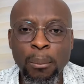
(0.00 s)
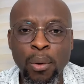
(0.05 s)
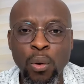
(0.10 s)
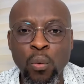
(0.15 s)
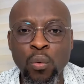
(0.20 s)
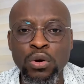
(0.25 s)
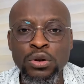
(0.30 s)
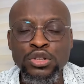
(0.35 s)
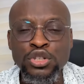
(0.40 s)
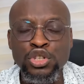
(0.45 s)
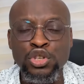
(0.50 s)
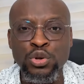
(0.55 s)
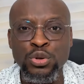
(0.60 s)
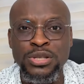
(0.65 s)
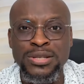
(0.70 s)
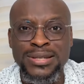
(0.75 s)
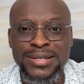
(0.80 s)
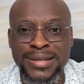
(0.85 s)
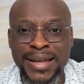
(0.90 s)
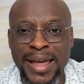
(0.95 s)
But once
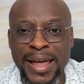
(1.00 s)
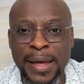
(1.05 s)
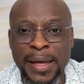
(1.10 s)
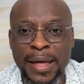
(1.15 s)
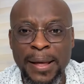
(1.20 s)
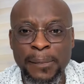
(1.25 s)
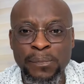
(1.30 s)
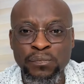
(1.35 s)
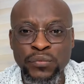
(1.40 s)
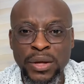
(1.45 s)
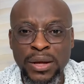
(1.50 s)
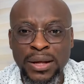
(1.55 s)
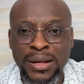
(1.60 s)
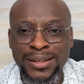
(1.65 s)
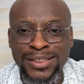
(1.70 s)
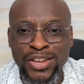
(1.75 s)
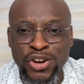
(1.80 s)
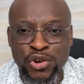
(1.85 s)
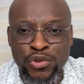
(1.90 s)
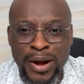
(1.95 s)
you see
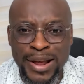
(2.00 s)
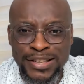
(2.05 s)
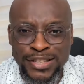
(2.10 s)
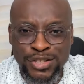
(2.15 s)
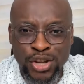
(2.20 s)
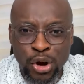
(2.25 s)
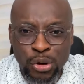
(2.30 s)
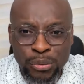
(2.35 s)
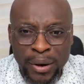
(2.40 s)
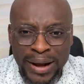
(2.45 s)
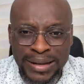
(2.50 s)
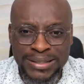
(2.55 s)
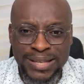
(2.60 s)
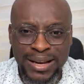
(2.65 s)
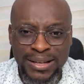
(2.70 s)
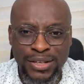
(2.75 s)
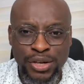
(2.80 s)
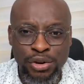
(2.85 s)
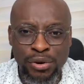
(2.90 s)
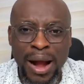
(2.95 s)
the
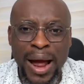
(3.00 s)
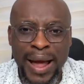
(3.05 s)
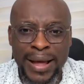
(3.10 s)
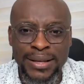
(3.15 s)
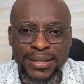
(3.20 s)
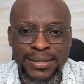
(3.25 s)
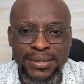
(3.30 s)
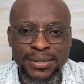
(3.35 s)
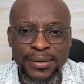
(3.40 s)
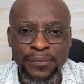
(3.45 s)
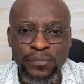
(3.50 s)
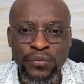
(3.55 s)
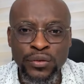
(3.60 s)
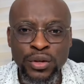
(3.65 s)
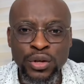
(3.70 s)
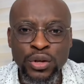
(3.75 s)
resurrected Christ,